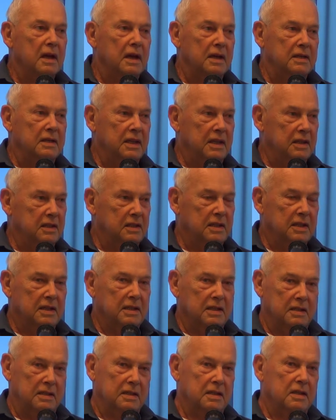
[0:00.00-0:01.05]
I did
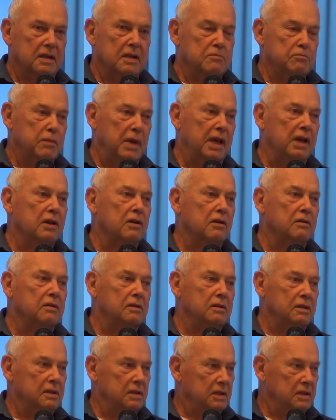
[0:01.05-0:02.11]
uh, bingo
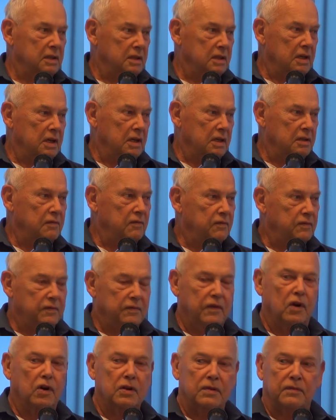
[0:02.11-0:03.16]
on
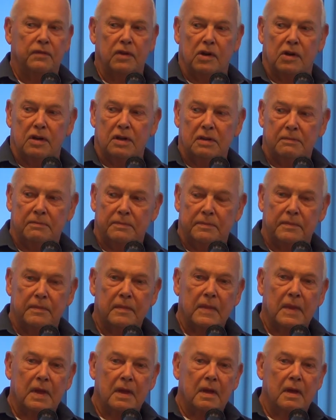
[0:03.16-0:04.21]
fourth floor.
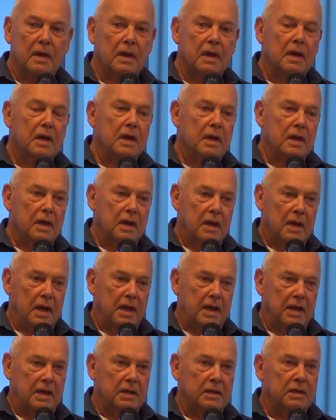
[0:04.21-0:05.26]

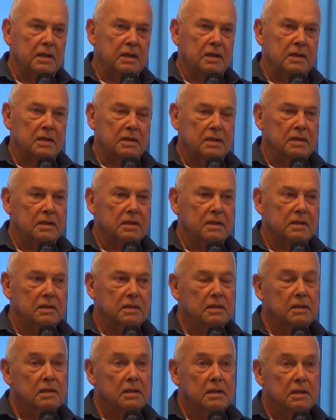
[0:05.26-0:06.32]
And uh,
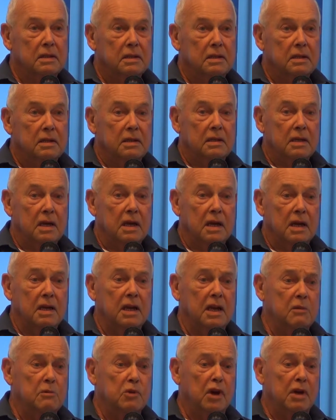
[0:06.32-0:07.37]
I
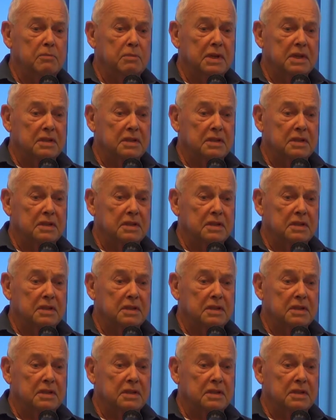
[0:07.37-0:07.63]
keep quite